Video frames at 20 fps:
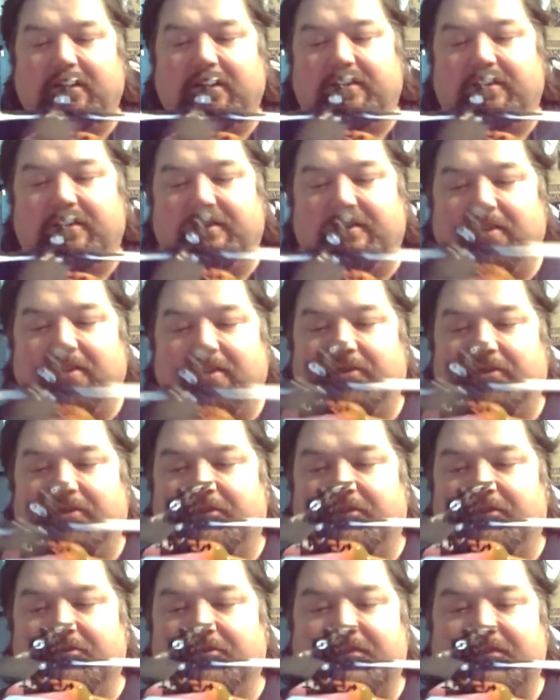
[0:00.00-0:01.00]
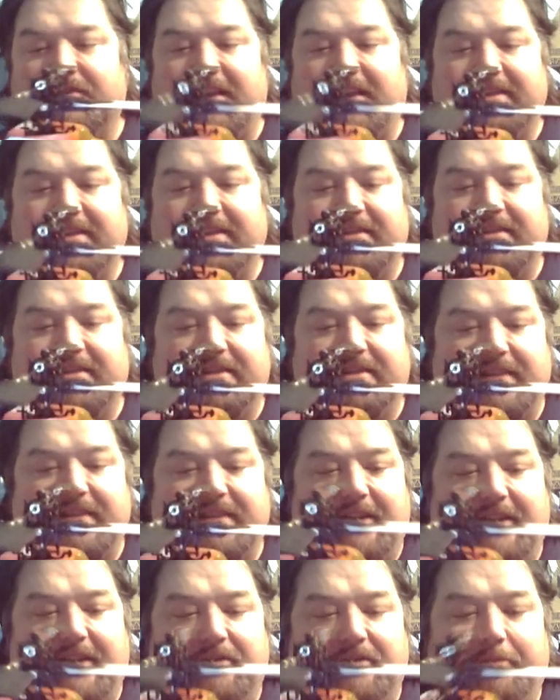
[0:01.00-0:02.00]
use it as it is
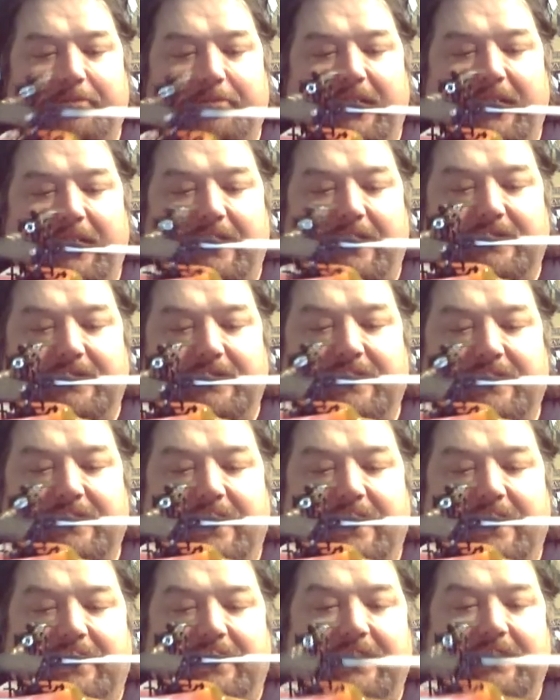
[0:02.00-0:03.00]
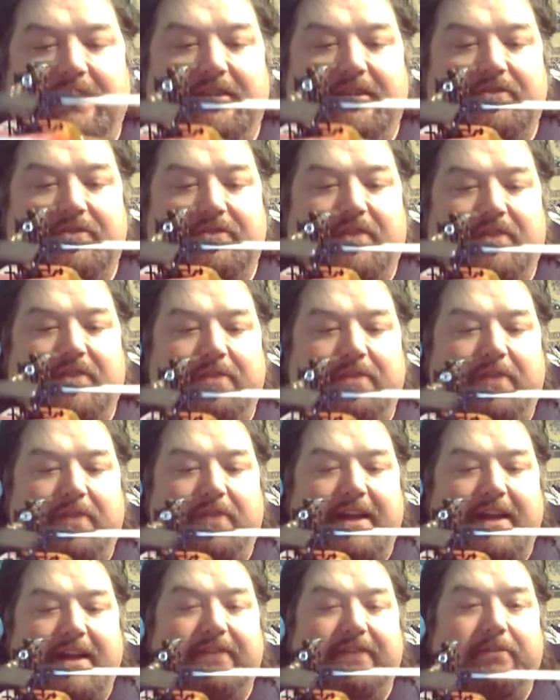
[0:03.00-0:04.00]
out of the box. You get in trouble,
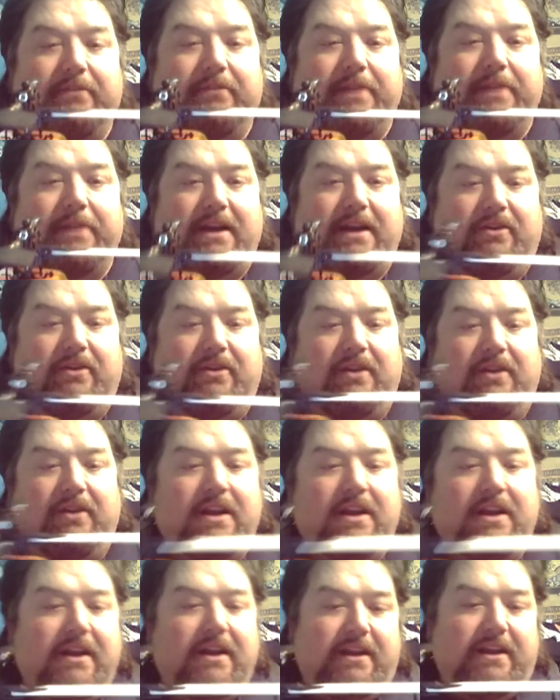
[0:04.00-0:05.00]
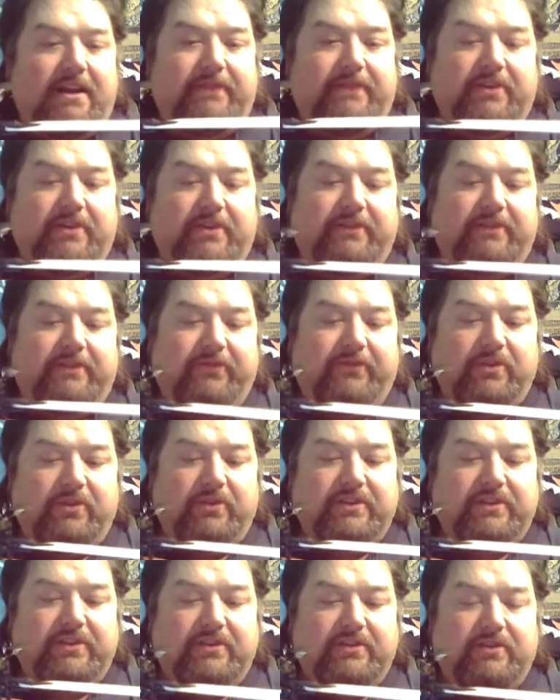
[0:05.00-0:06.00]
add some power. If you can afford
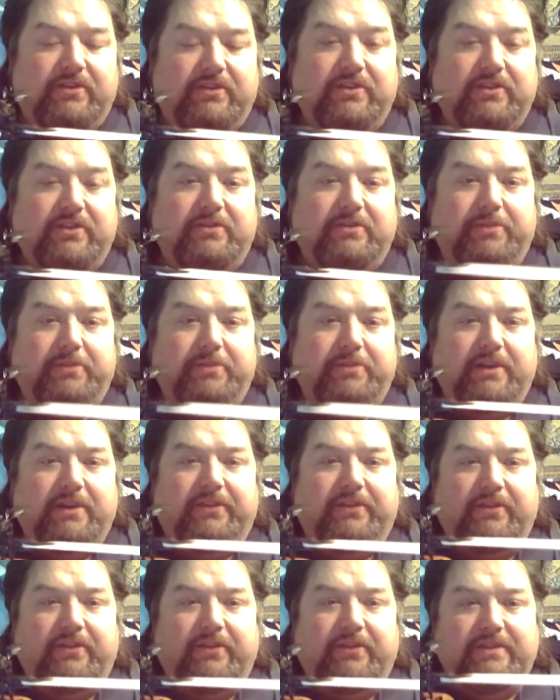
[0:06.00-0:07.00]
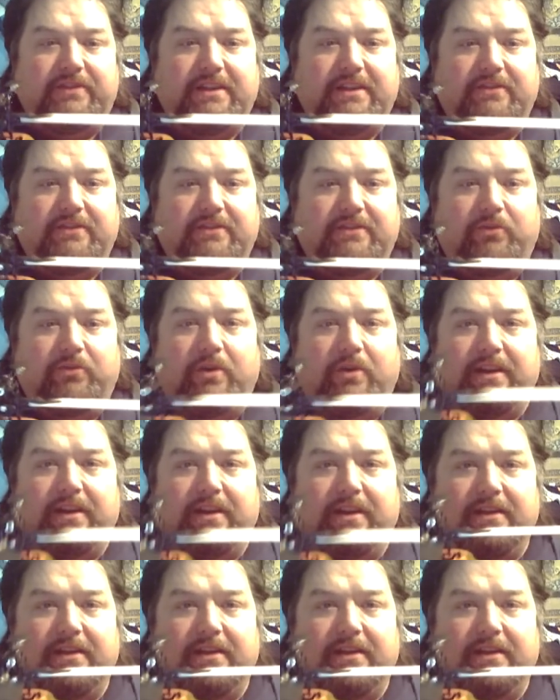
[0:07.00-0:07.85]
to do it, you can put a 1320